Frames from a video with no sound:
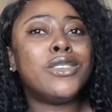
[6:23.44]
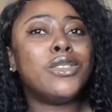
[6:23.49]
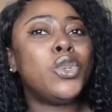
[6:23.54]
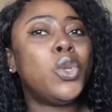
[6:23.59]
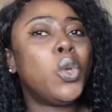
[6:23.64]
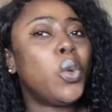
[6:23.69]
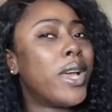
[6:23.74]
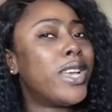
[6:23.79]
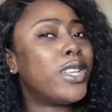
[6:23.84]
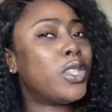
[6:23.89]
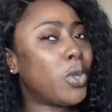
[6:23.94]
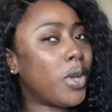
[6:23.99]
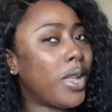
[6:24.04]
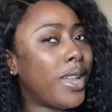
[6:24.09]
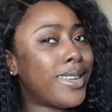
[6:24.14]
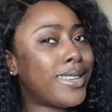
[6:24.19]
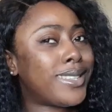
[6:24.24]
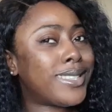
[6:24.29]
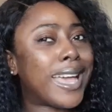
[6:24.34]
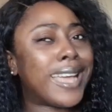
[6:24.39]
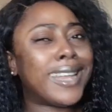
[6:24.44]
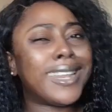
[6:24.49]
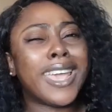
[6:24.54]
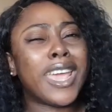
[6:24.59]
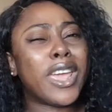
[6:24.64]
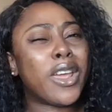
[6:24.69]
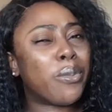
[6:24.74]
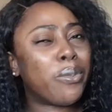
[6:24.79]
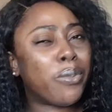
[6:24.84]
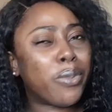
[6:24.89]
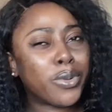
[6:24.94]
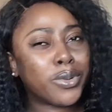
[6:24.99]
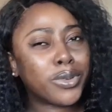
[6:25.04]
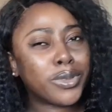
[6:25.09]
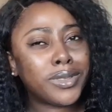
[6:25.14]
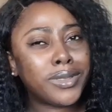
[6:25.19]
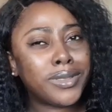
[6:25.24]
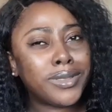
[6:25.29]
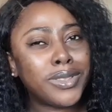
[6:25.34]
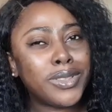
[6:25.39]
US dollars at the
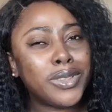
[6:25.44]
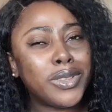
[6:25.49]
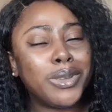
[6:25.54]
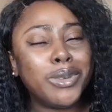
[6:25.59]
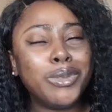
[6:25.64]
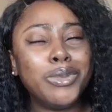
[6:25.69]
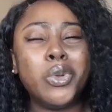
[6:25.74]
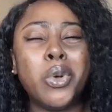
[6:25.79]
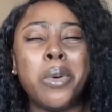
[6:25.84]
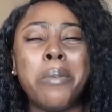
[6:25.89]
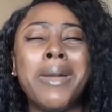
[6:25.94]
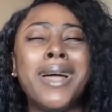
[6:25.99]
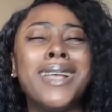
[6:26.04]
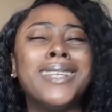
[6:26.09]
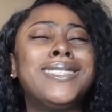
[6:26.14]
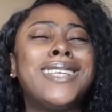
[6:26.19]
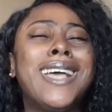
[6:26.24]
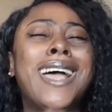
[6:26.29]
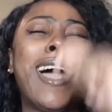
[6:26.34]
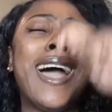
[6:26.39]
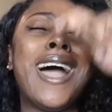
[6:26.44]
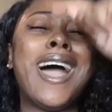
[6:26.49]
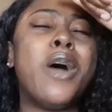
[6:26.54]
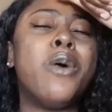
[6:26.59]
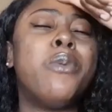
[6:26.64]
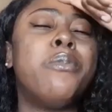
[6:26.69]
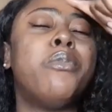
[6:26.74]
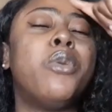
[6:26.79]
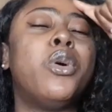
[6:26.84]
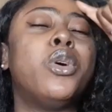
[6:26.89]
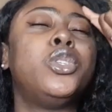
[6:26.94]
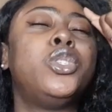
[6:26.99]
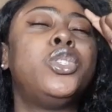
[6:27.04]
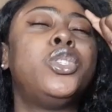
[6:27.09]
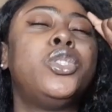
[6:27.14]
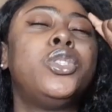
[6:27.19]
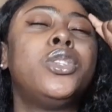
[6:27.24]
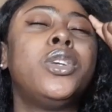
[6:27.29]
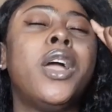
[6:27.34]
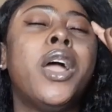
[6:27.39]
airport. No matter how
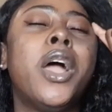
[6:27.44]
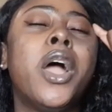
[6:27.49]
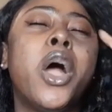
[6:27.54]
much